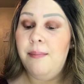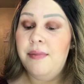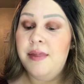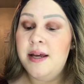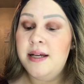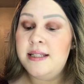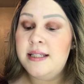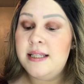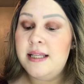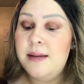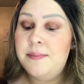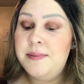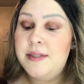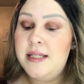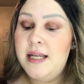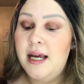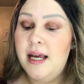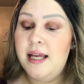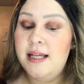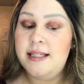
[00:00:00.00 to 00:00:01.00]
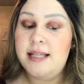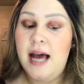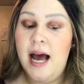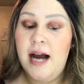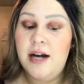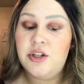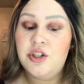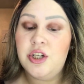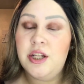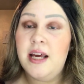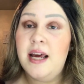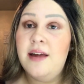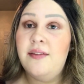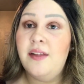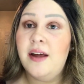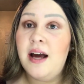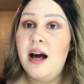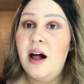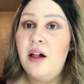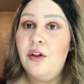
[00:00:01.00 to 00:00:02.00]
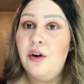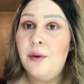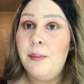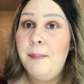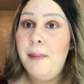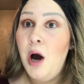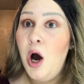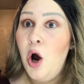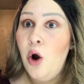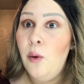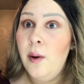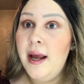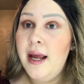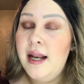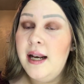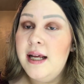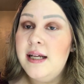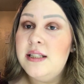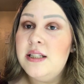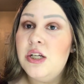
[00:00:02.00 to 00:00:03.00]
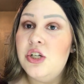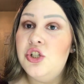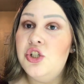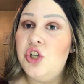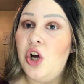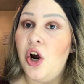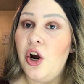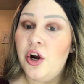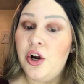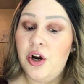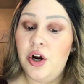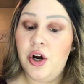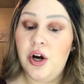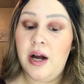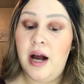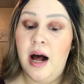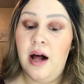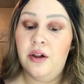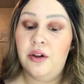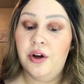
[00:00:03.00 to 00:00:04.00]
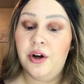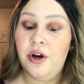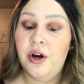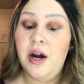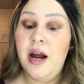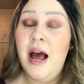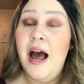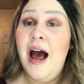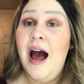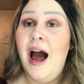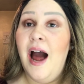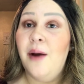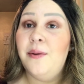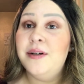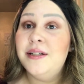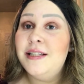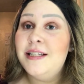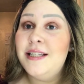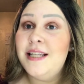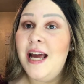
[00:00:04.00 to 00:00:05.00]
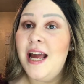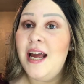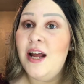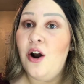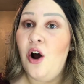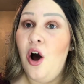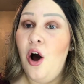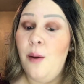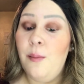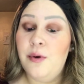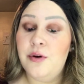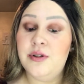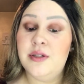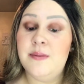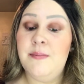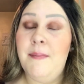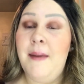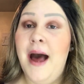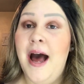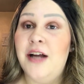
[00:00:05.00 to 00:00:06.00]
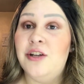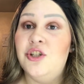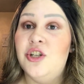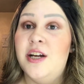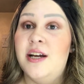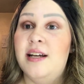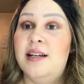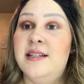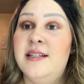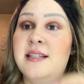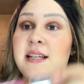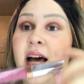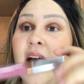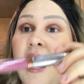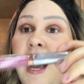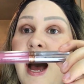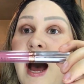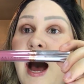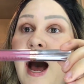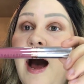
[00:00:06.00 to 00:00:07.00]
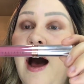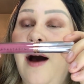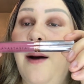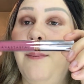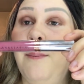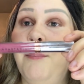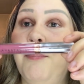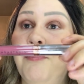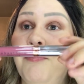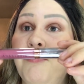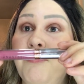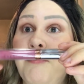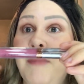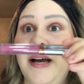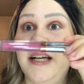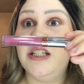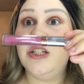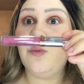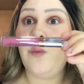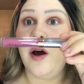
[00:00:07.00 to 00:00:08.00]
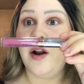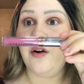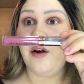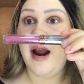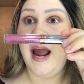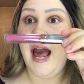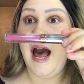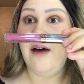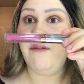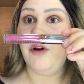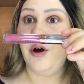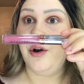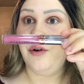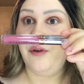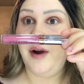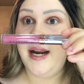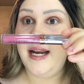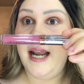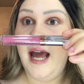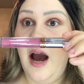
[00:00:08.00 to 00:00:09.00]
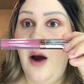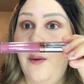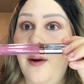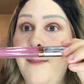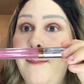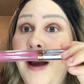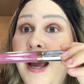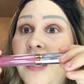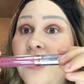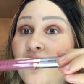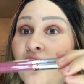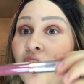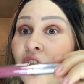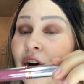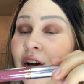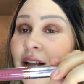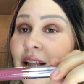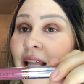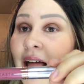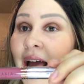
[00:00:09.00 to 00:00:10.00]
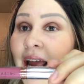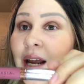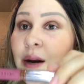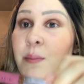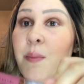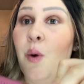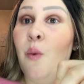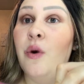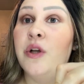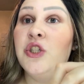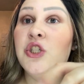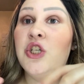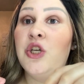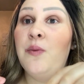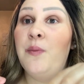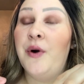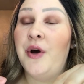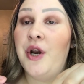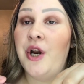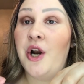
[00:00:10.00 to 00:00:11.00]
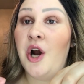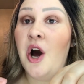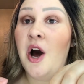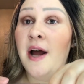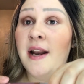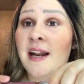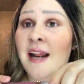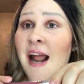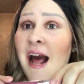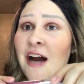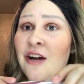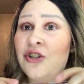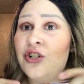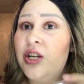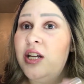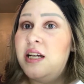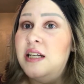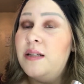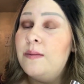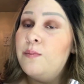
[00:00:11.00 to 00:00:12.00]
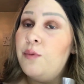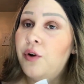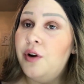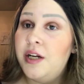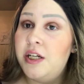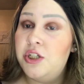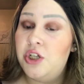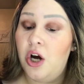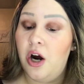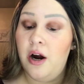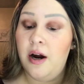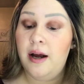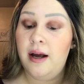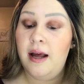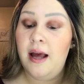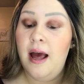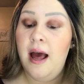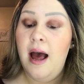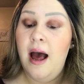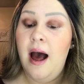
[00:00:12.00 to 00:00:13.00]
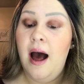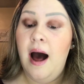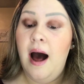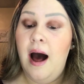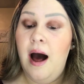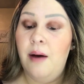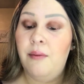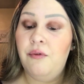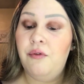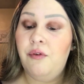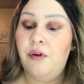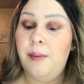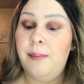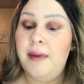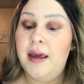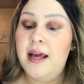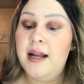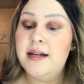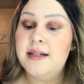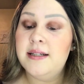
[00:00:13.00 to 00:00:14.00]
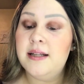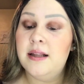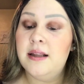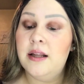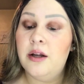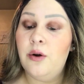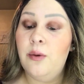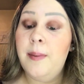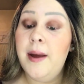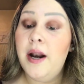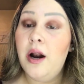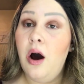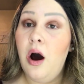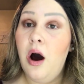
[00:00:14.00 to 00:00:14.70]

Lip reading: This lipstick is actually in the color Poet. It's a darker color. I would say it almost matches my sweater I have on right now. It might look light, but once you put it on, it actually is pretty dark. For me, it is a little bit